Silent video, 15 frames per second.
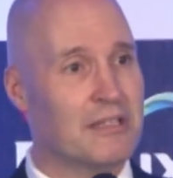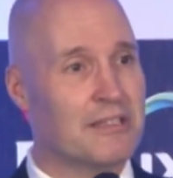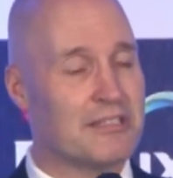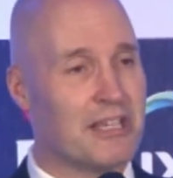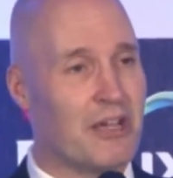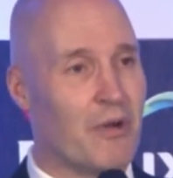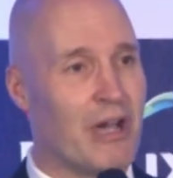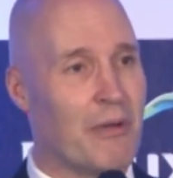
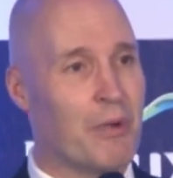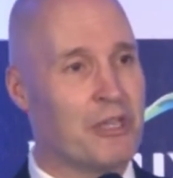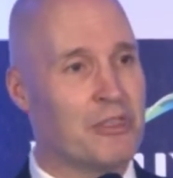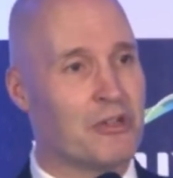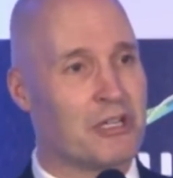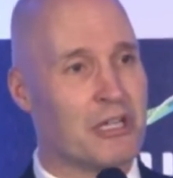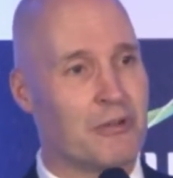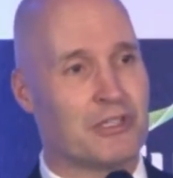So I might
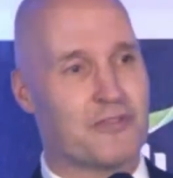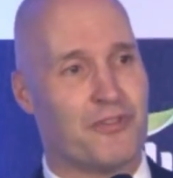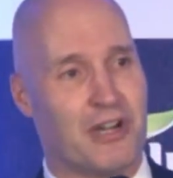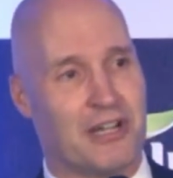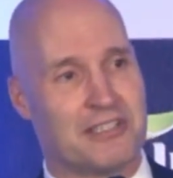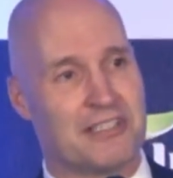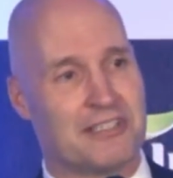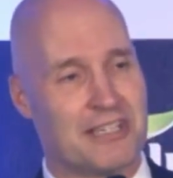not go as far
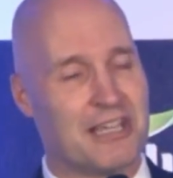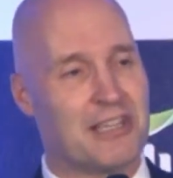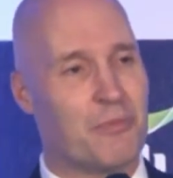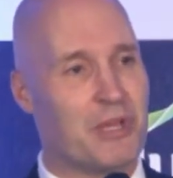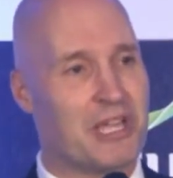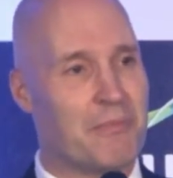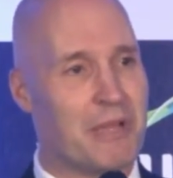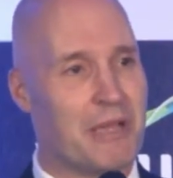to say that
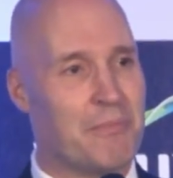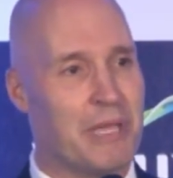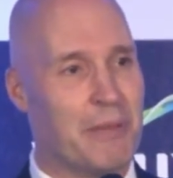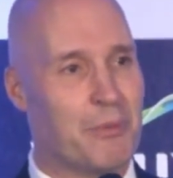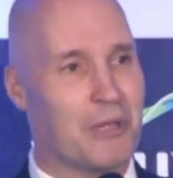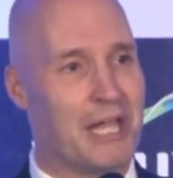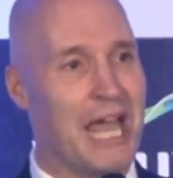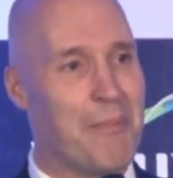we can make
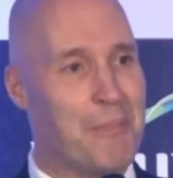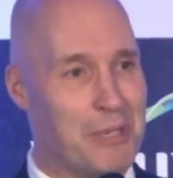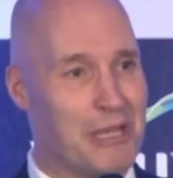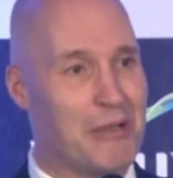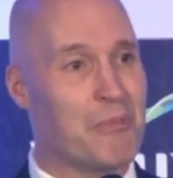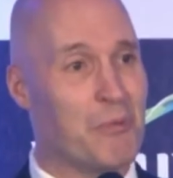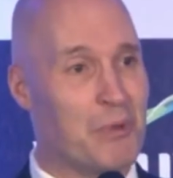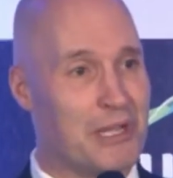people
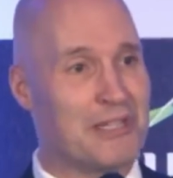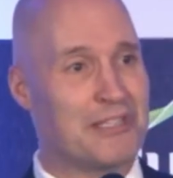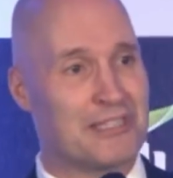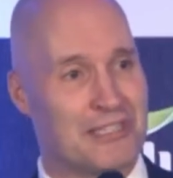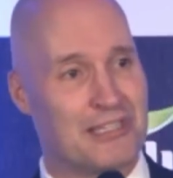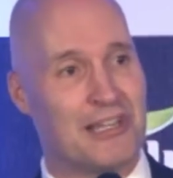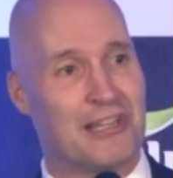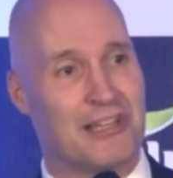happier, but we can
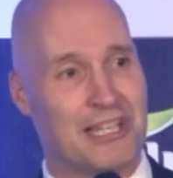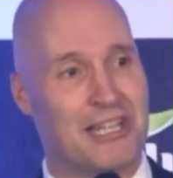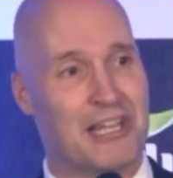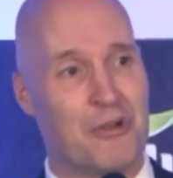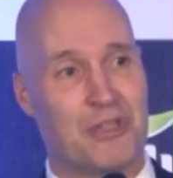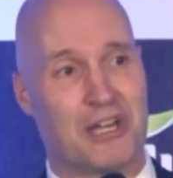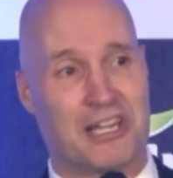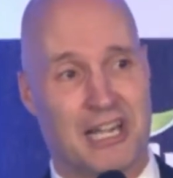certainly know
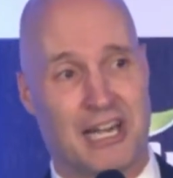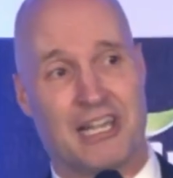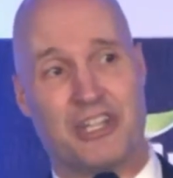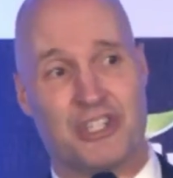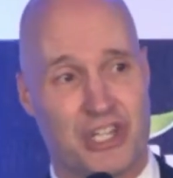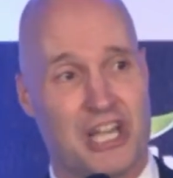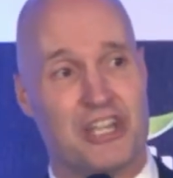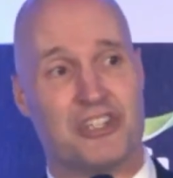that color
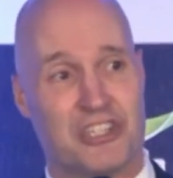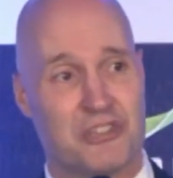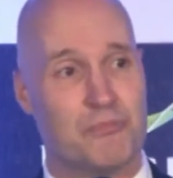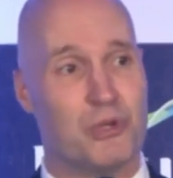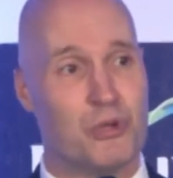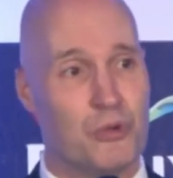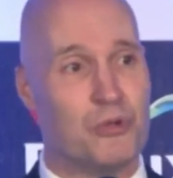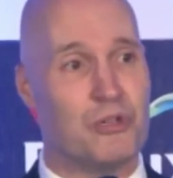changes
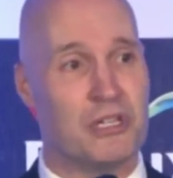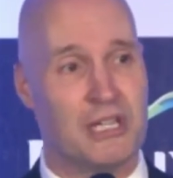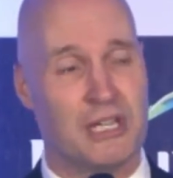mood,